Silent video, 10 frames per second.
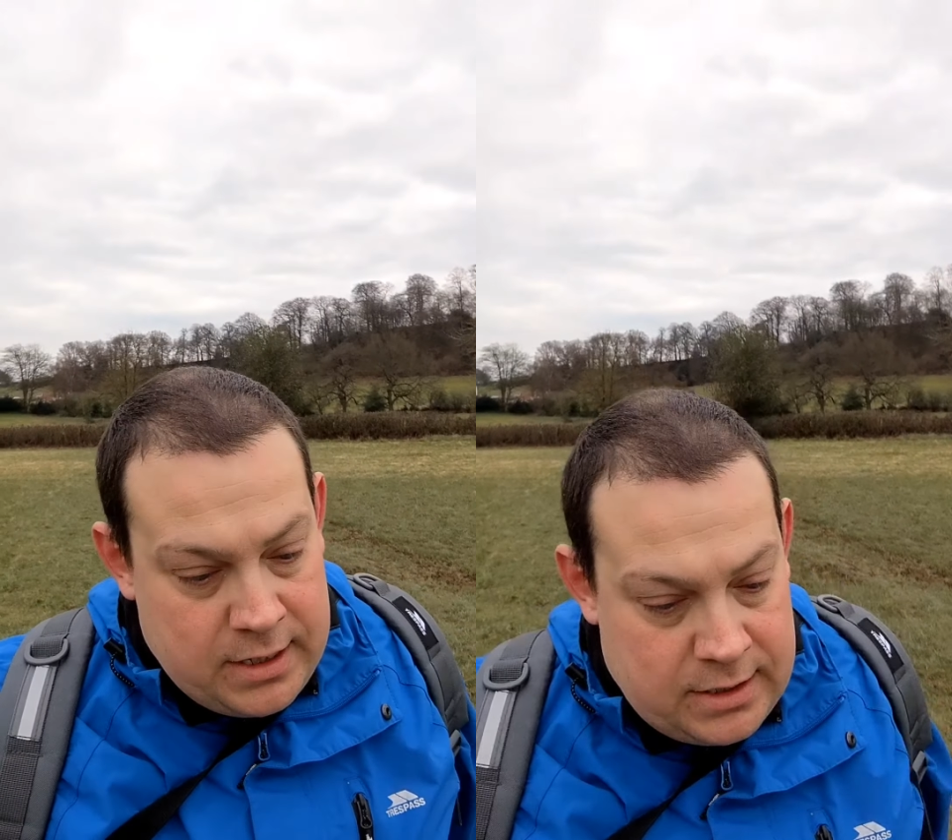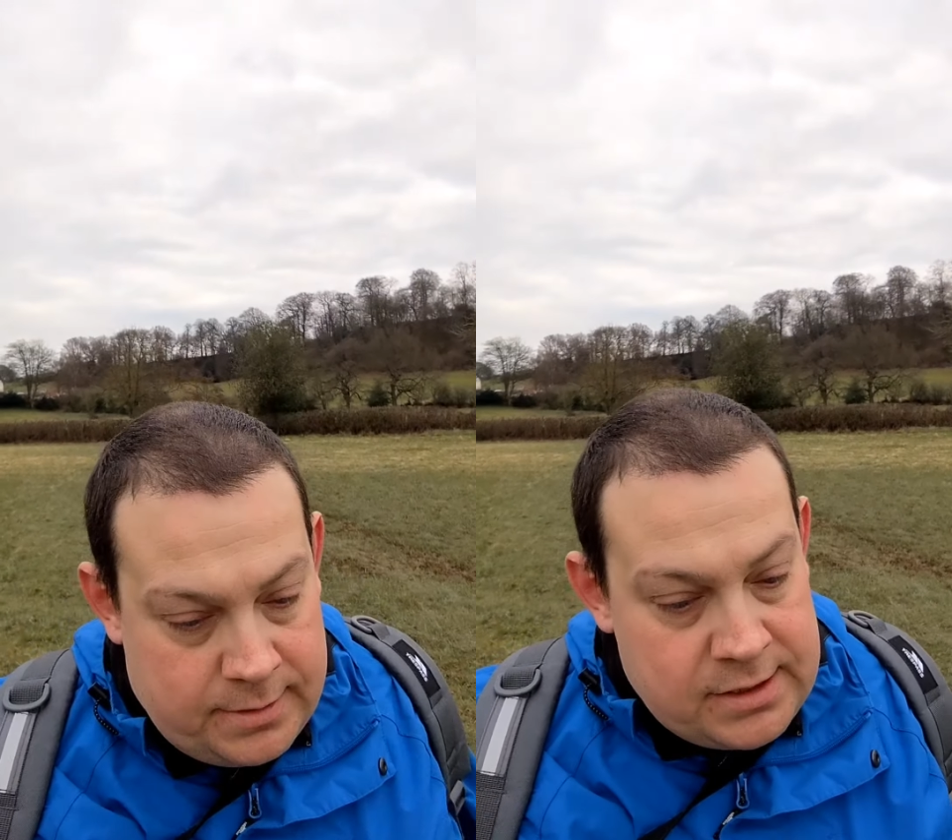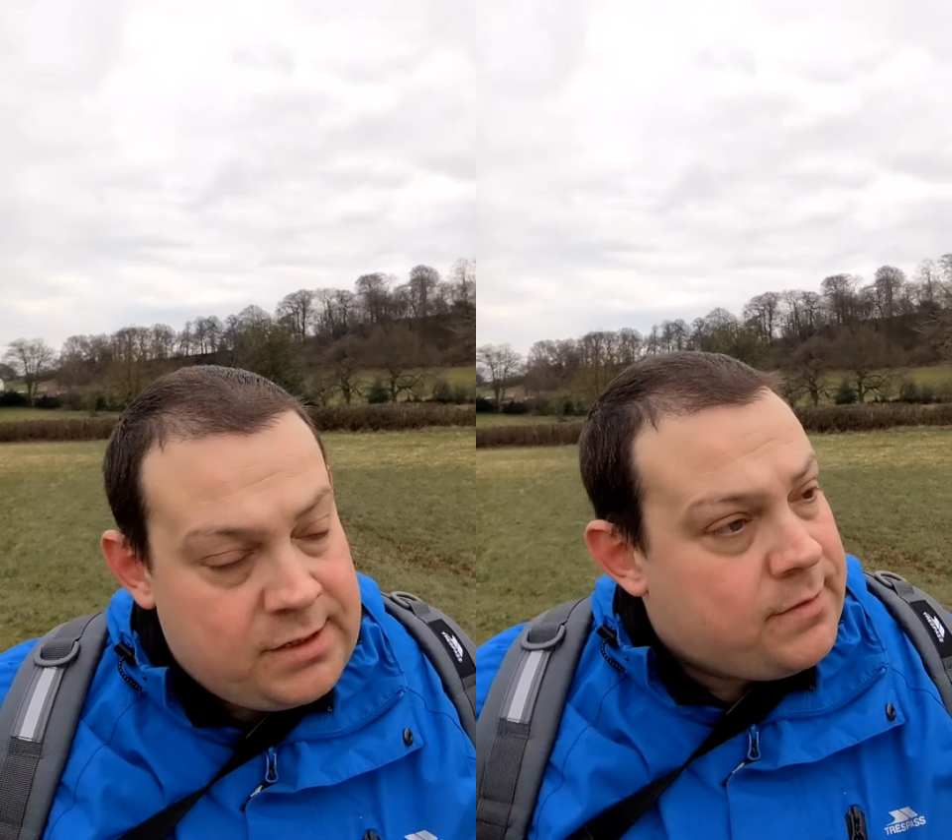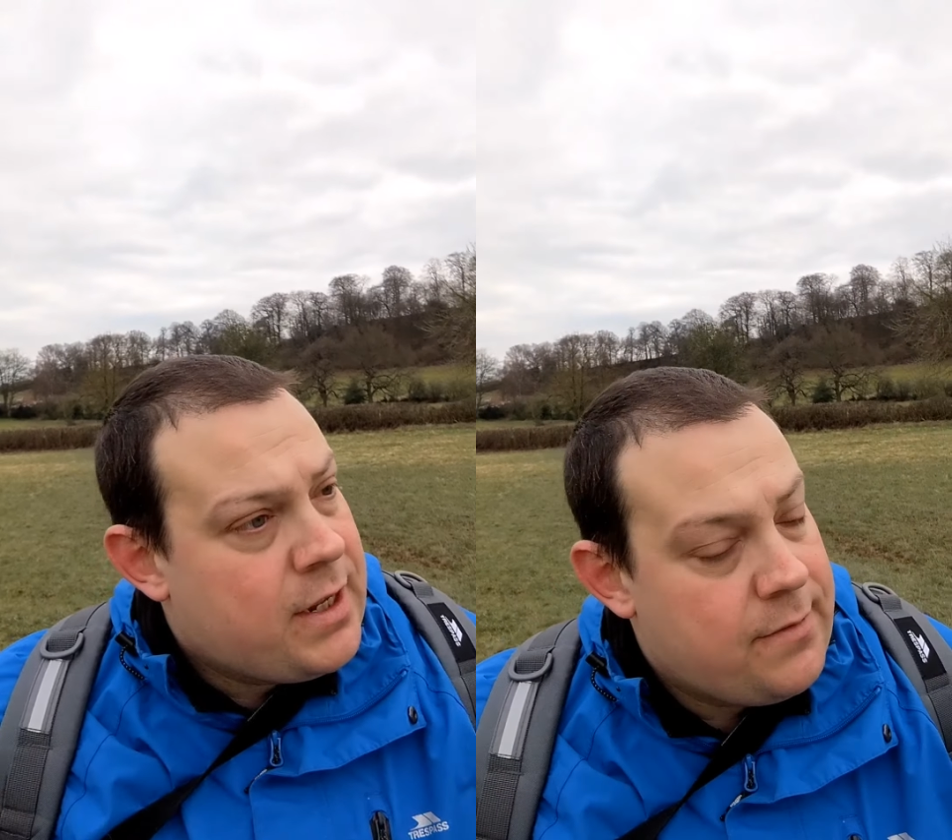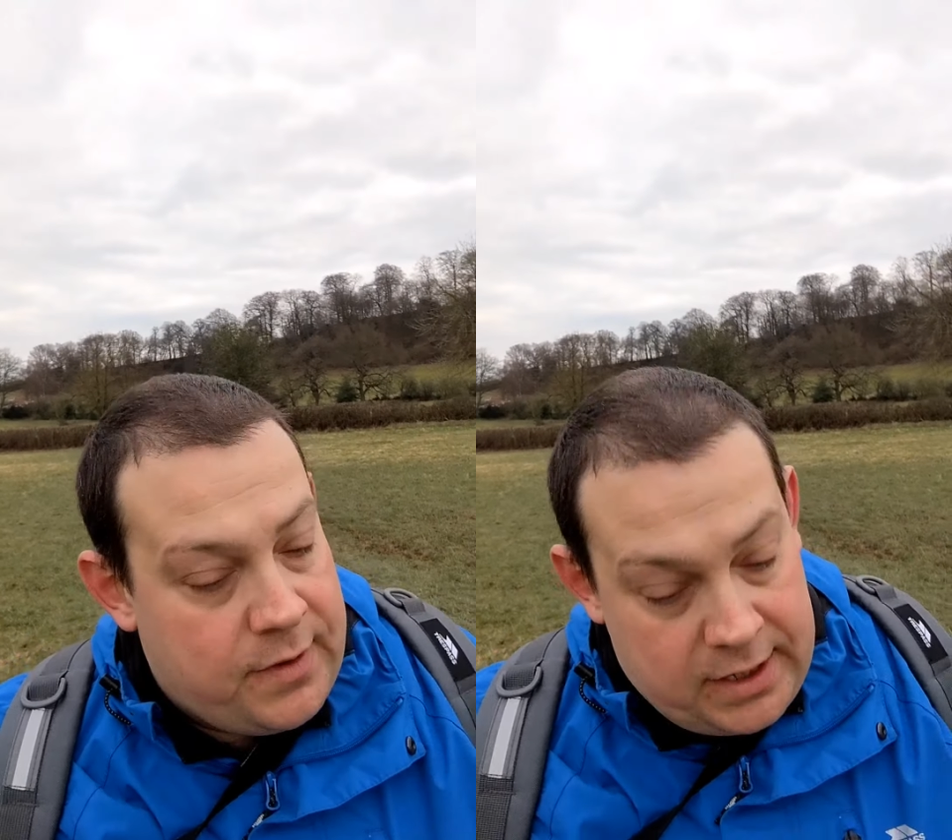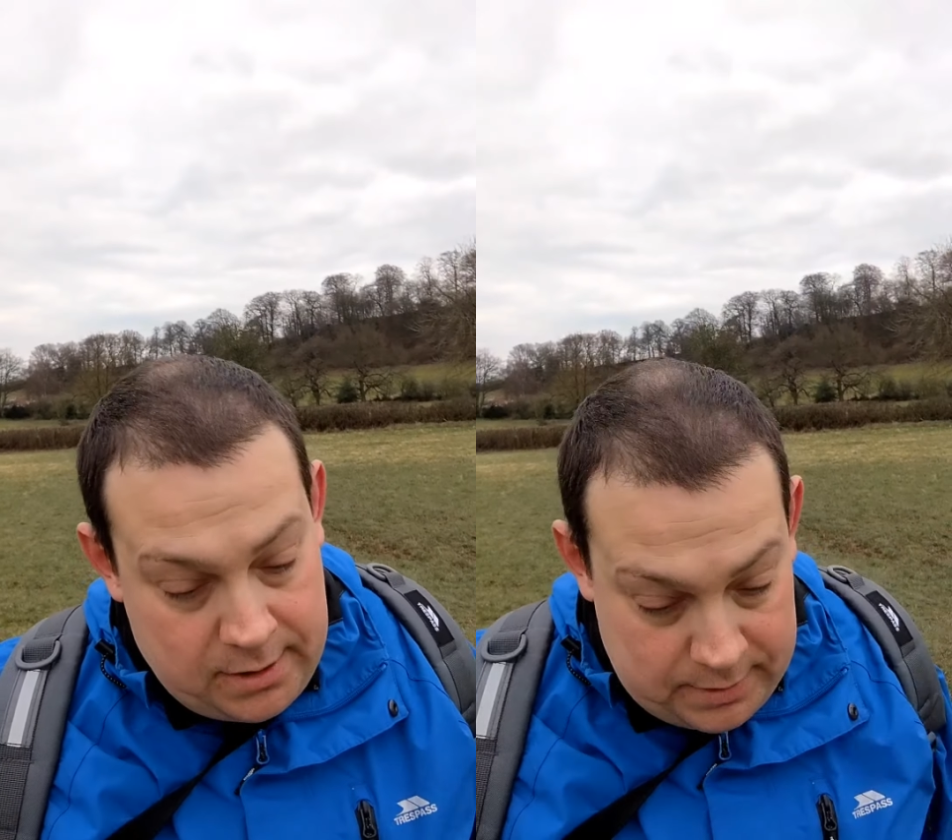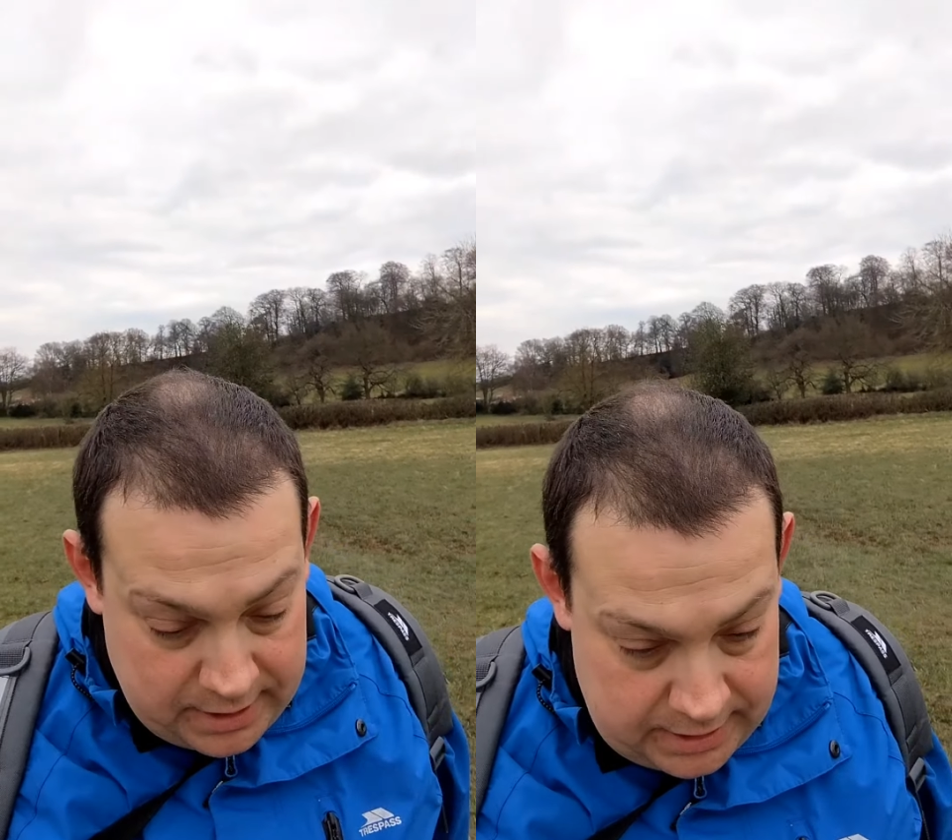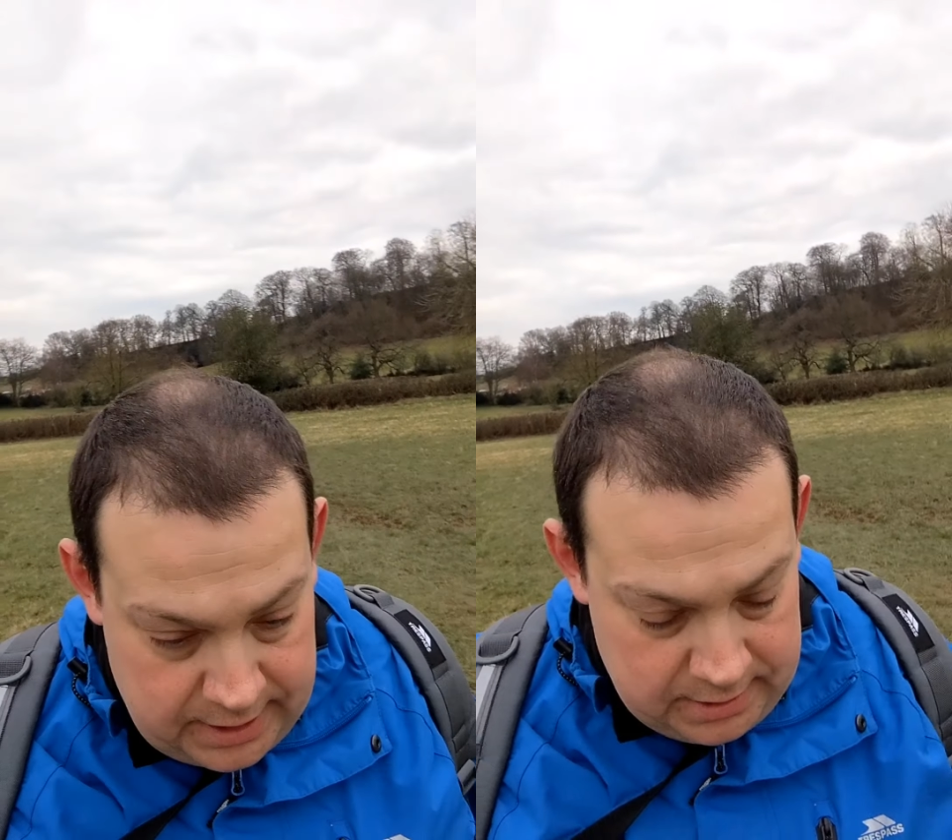and I'll see if we can get a video and
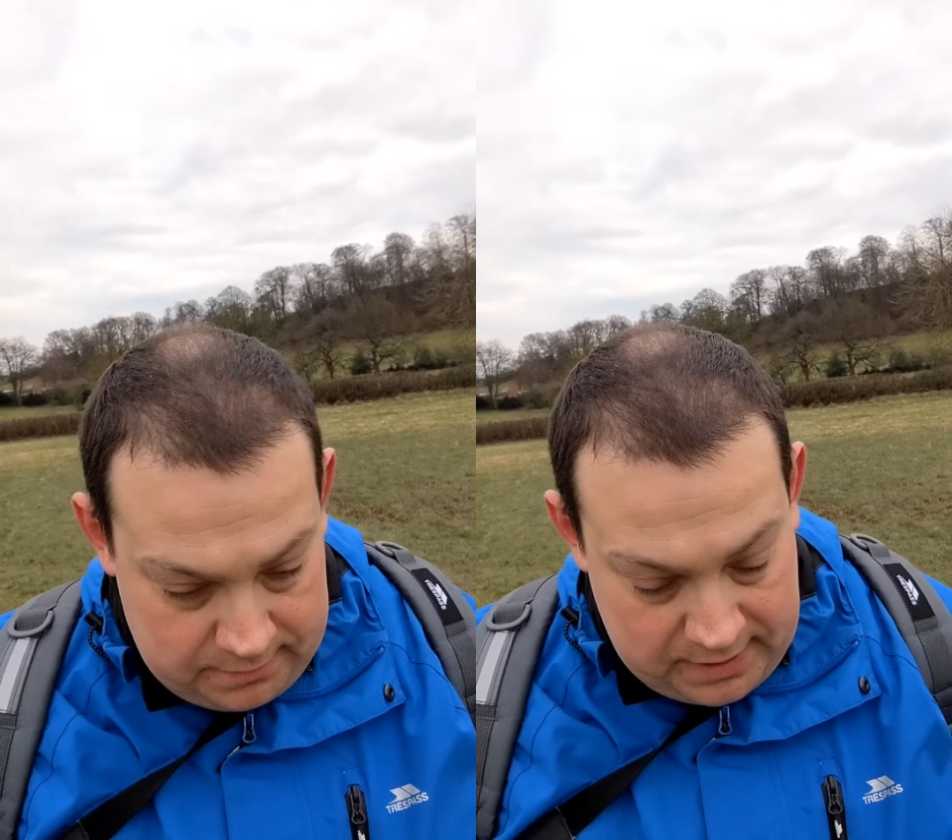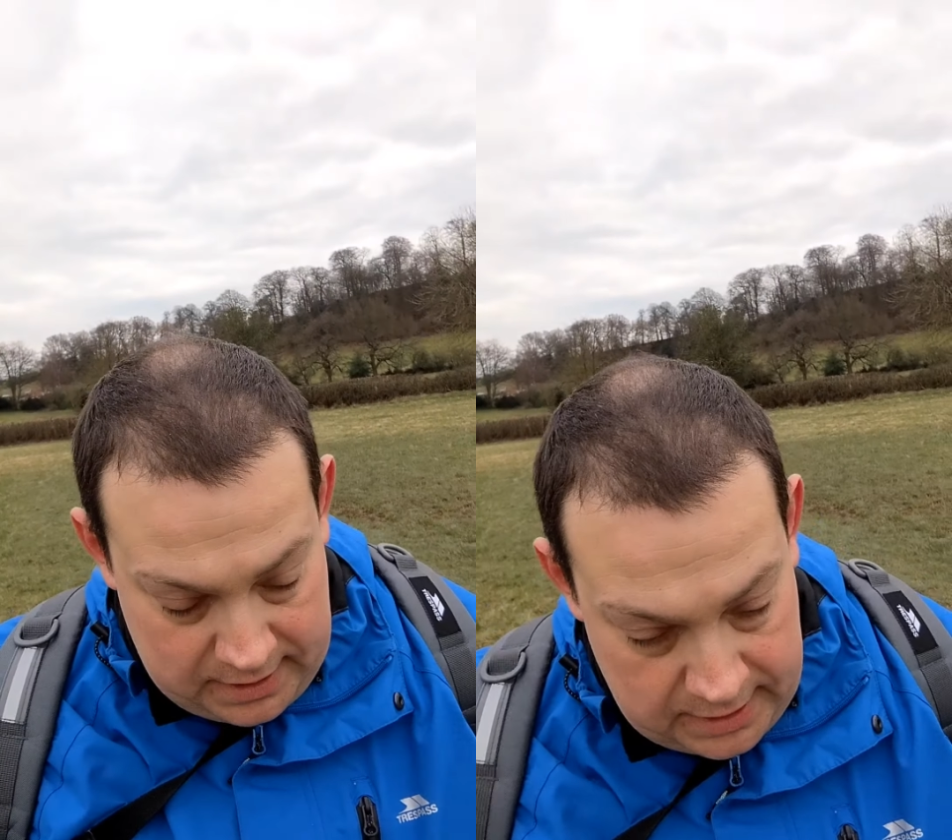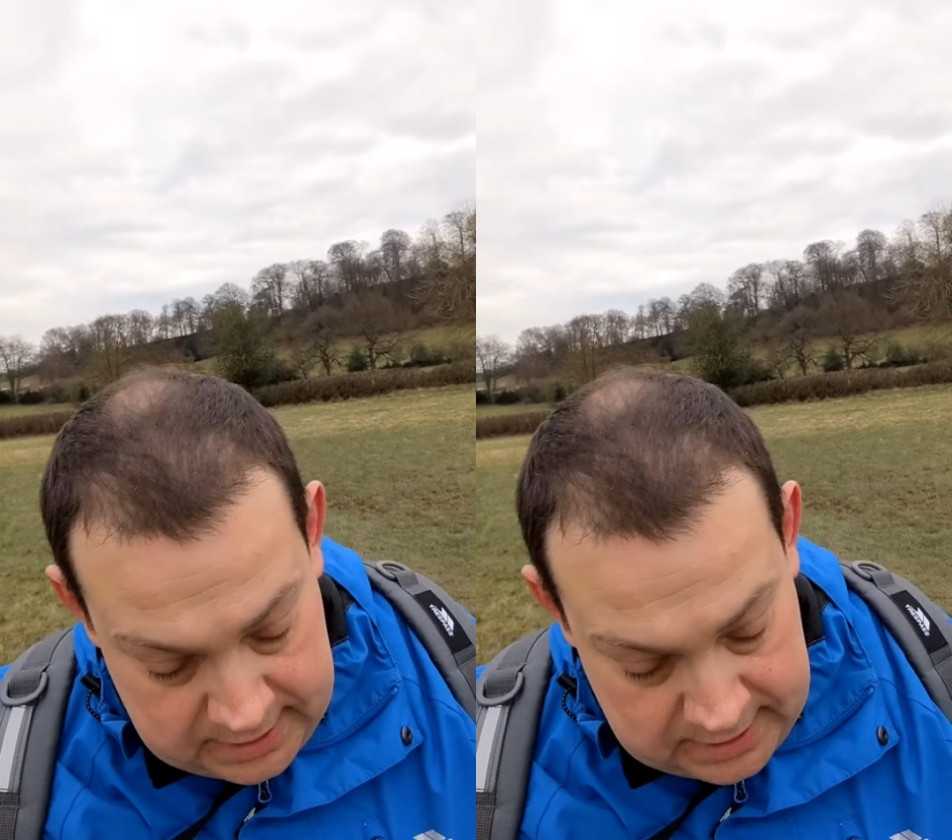that of it.